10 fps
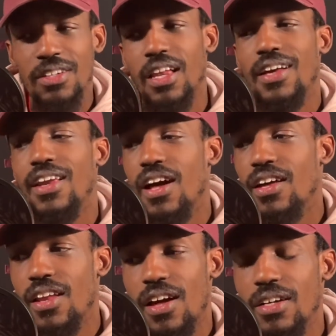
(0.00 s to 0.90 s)
He like,
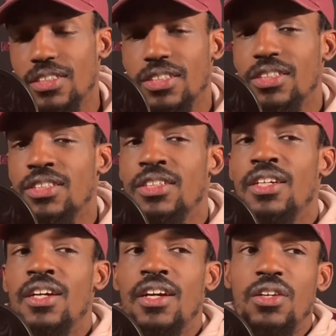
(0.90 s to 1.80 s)
nah, it's just,
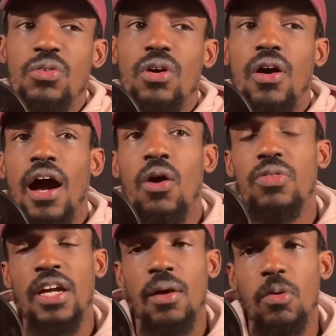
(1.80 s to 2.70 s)
you know, I don't
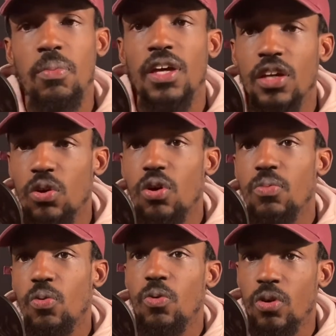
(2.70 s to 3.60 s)
think I'm going to be in Europe
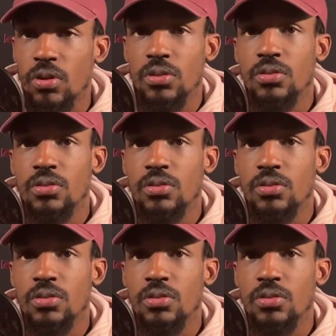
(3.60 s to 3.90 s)
no more.